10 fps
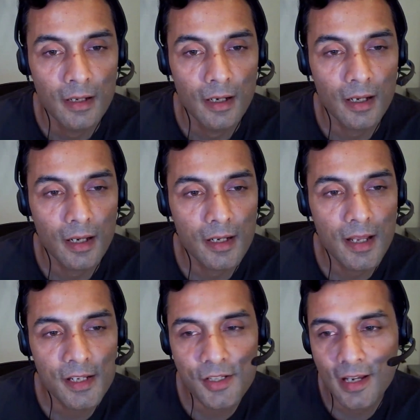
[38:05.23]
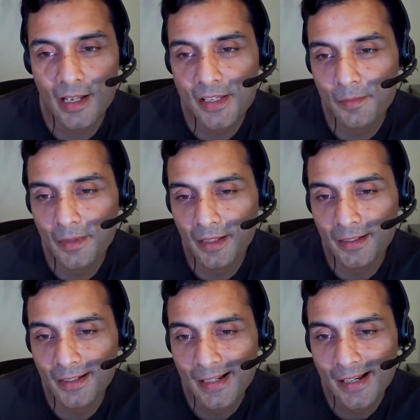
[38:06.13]
I'd like to add
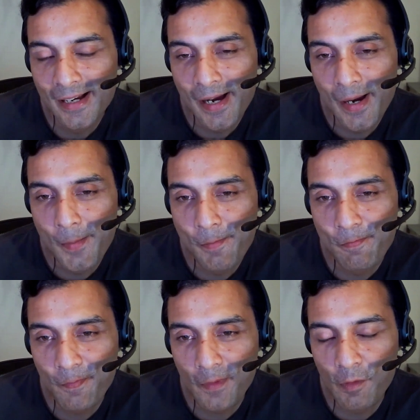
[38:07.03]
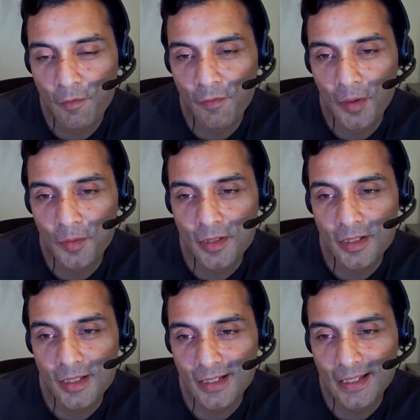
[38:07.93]
something. We
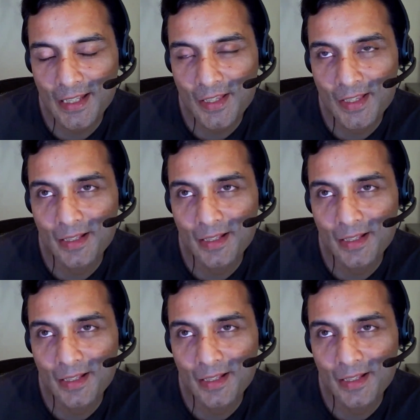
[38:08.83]
found it